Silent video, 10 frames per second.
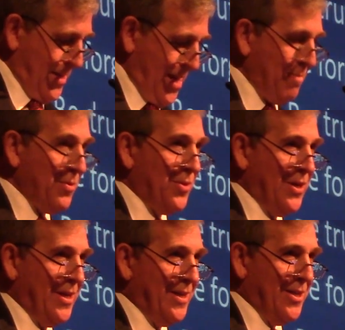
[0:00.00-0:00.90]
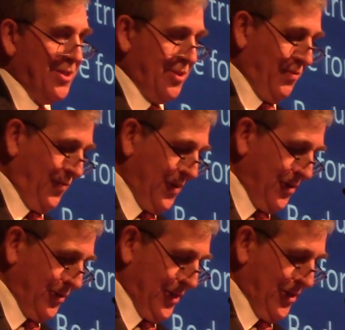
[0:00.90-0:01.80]
Empathy is the
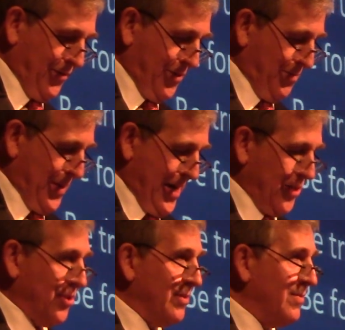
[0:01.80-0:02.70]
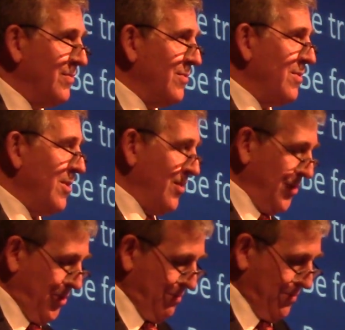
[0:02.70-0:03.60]
feeling of compassion for another
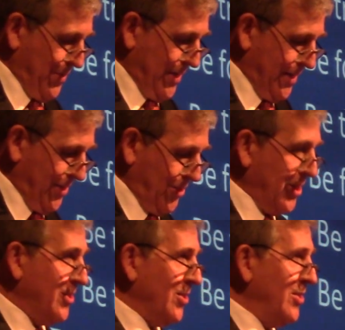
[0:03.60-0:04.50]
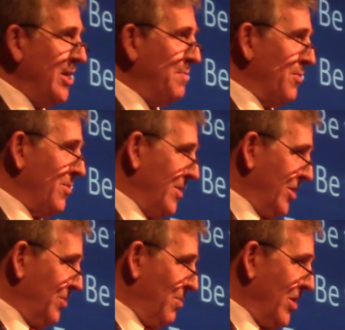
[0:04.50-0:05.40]
human being. It's a deeper
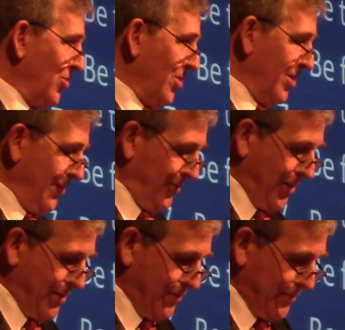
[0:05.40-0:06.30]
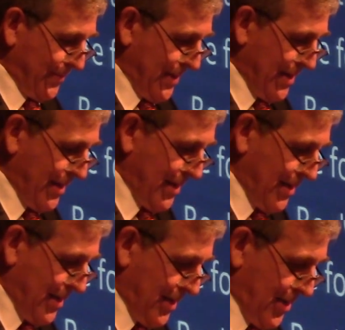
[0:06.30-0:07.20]
expression of love.
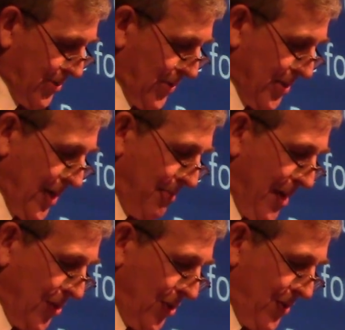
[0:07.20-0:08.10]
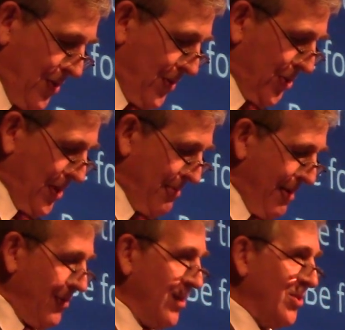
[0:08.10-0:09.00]
So as I mentioned, there is some
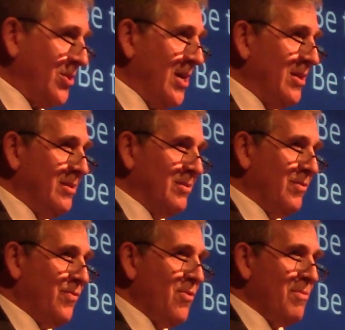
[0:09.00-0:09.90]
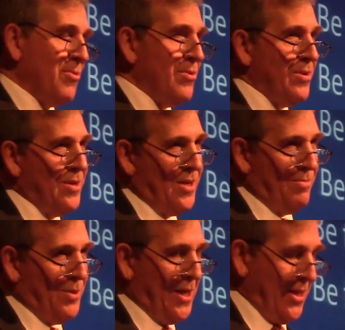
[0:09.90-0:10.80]
evidence that the former
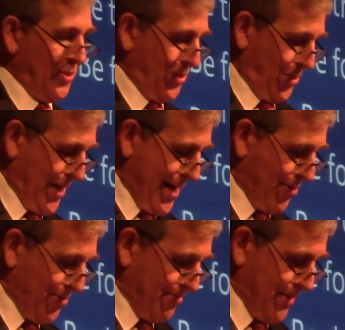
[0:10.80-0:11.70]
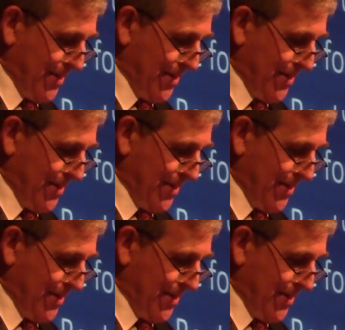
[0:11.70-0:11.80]
begets the latter.